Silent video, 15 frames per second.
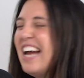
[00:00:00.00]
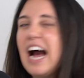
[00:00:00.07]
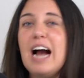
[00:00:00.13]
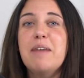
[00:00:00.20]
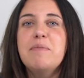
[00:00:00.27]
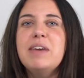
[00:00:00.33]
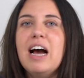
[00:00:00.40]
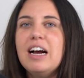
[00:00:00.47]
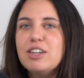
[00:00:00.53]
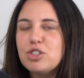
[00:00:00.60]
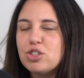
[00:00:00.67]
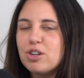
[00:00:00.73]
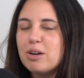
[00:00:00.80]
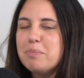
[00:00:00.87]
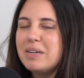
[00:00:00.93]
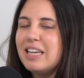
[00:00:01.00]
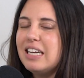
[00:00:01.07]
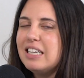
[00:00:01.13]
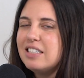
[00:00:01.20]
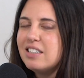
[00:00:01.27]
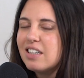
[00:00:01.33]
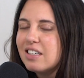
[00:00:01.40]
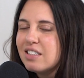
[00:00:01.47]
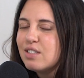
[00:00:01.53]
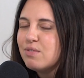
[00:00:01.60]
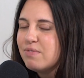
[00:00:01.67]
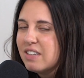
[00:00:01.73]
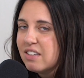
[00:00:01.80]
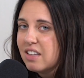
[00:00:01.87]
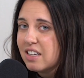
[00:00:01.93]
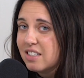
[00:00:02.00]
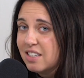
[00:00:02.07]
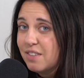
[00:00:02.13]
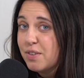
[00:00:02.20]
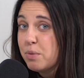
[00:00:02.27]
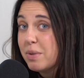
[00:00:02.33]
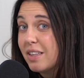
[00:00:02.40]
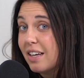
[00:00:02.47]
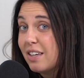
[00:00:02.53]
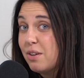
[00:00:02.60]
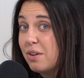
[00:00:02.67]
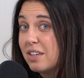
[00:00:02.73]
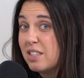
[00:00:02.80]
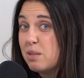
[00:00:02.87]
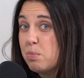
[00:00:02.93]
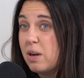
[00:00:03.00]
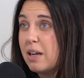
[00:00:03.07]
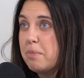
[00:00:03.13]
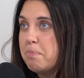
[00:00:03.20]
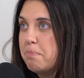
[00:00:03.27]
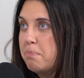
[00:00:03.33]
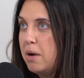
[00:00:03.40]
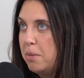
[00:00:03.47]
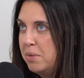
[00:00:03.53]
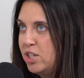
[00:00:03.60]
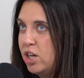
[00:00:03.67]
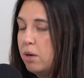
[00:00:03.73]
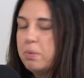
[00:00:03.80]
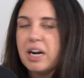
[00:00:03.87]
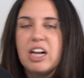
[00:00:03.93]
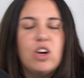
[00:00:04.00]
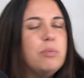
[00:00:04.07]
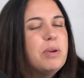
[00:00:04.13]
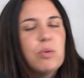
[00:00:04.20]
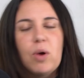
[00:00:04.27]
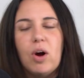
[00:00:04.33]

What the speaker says: I'm not sure, but it does feel like Stephen would like you guys to bring Puppy Chow, but I could be